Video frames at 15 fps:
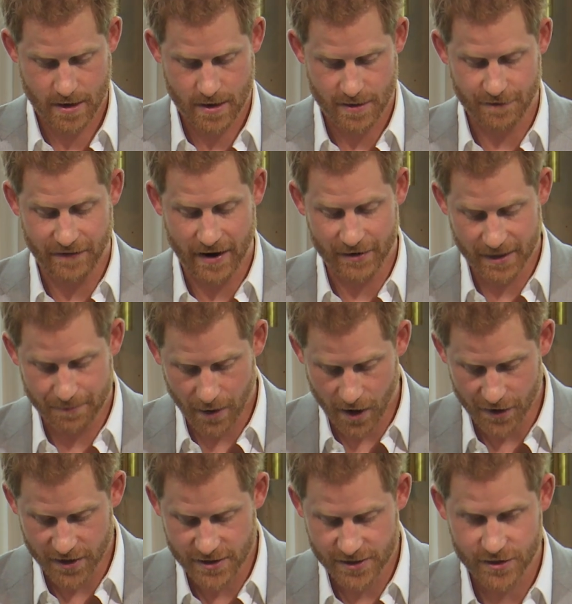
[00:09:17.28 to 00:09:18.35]
The founding
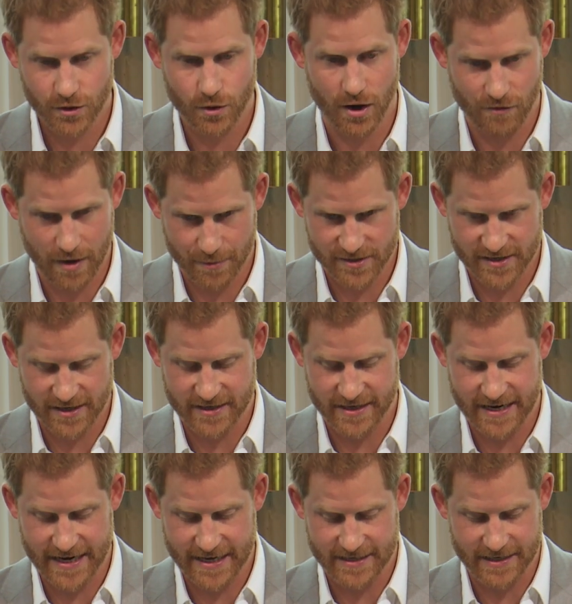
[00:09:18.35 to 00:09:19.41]
partners, who are represented
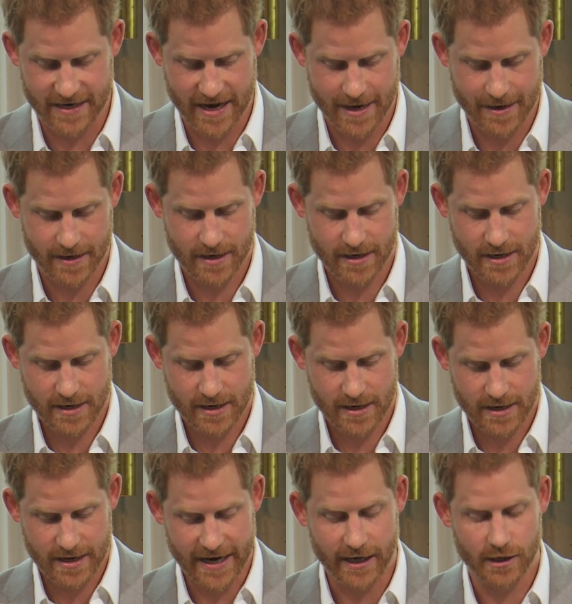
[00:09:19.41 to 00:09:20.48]
here today,
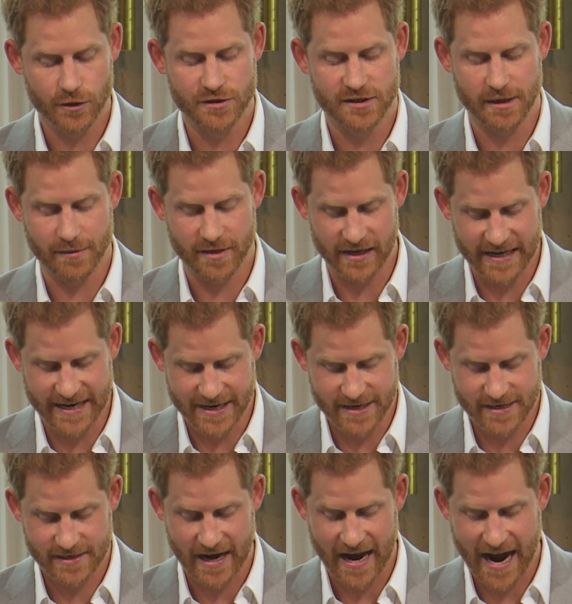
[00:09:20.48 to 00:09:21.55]
include some of the
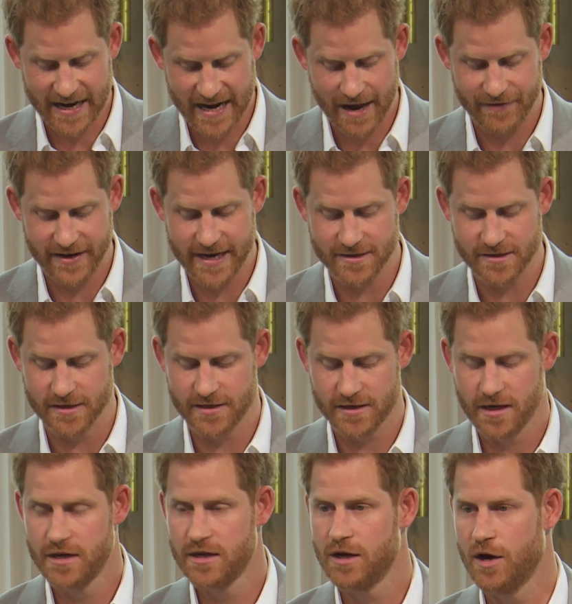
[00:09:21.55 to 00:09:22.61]
leaders and heavy hitters
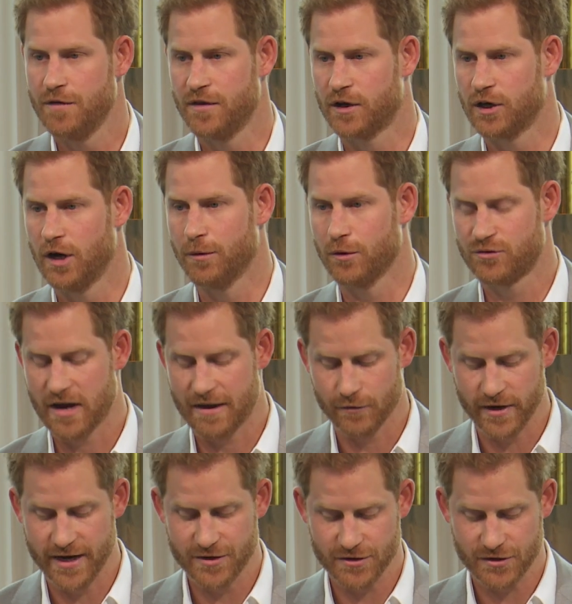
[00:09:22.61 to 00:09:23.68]
of the global travel
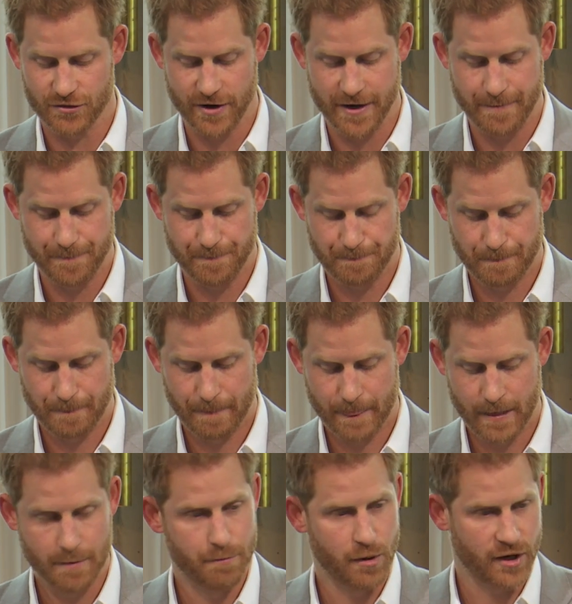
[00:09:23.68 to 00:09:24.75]
industry:
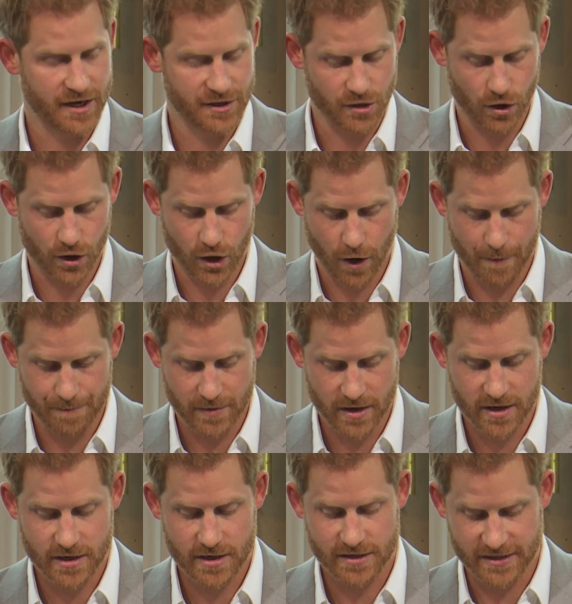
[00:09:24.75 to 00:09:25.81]
Booking.com,
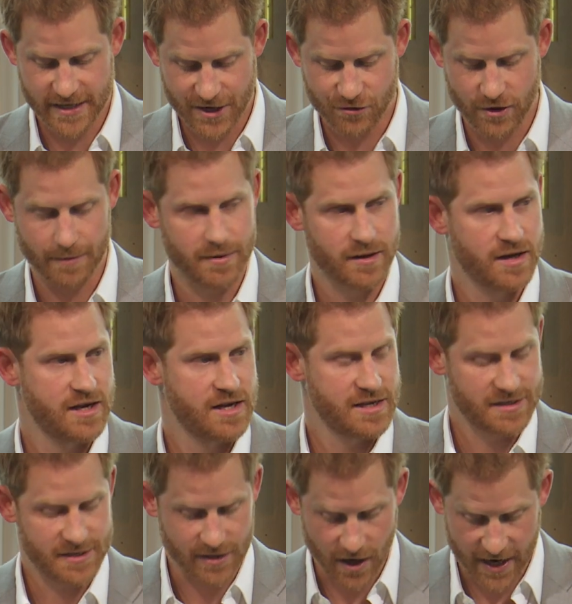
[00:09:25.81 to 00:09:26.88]
Ctrip,
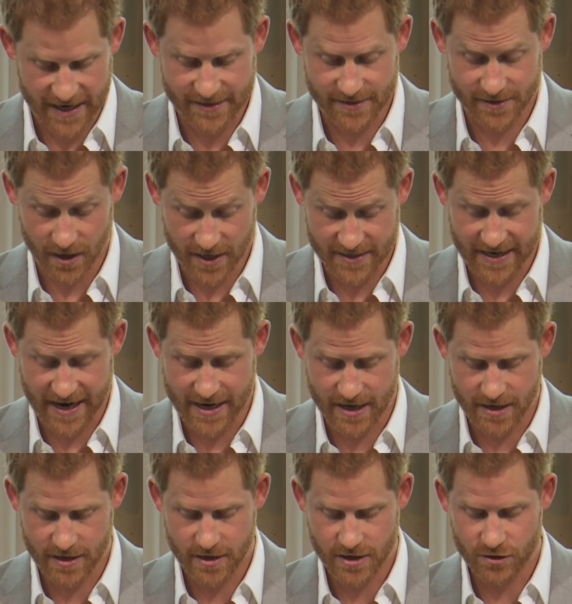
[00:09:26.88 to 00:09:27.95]

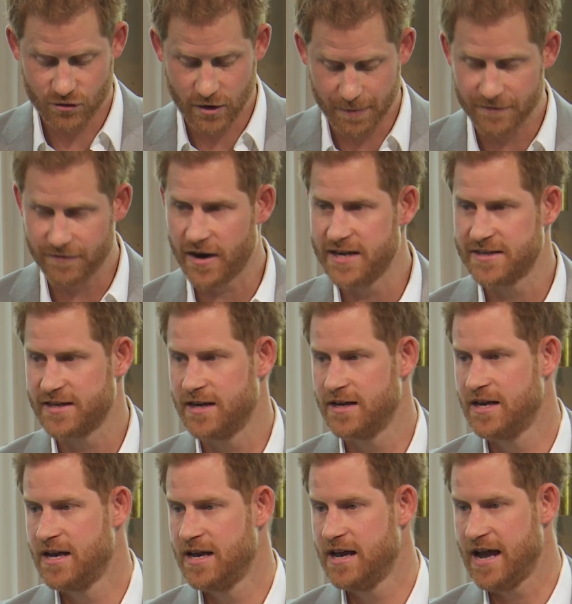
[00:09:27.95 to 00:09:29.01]
Skyscanner, TripAdvisor,
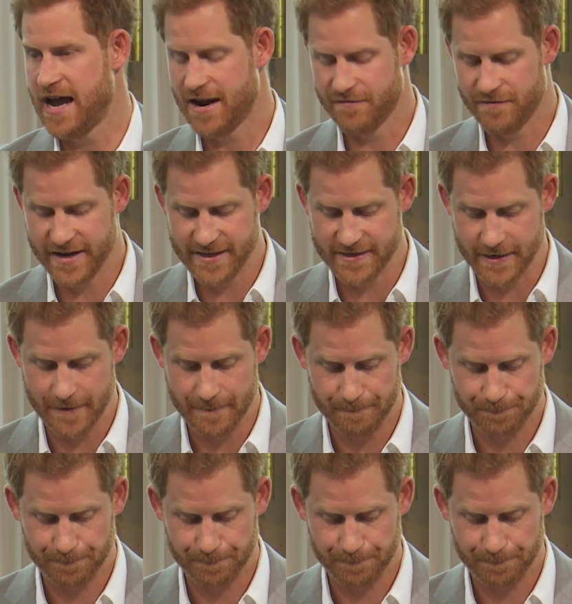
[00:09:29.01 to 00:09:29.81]
and Visa.